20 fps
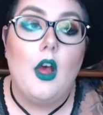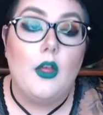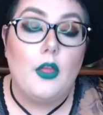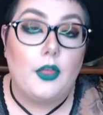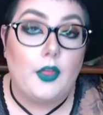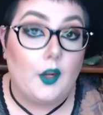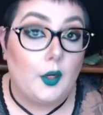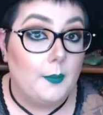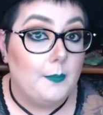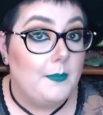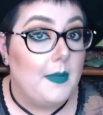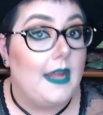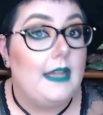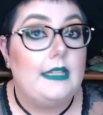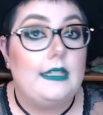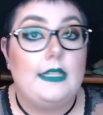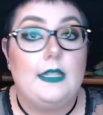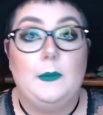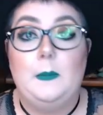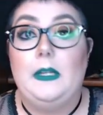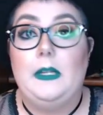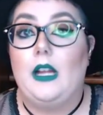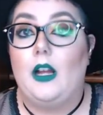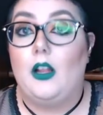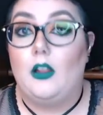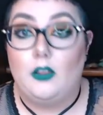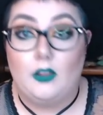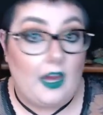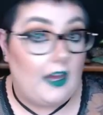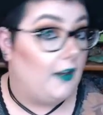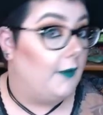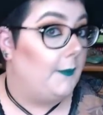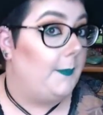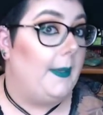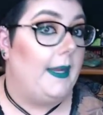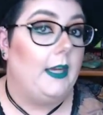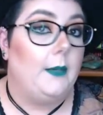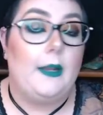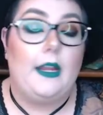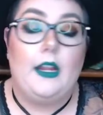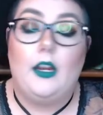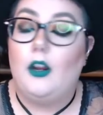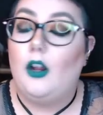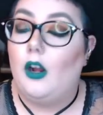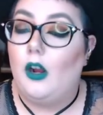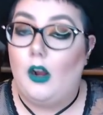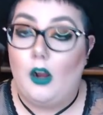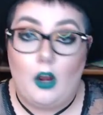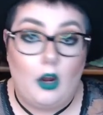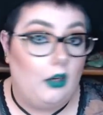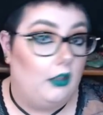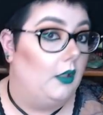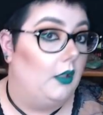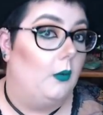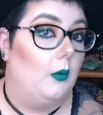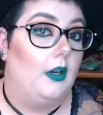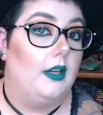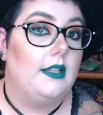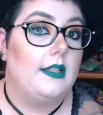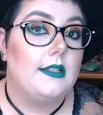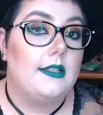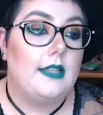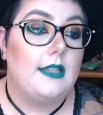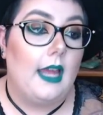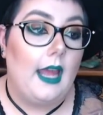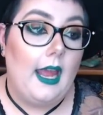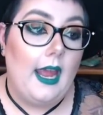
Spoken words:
They're meant to be a lot of pigment all at once.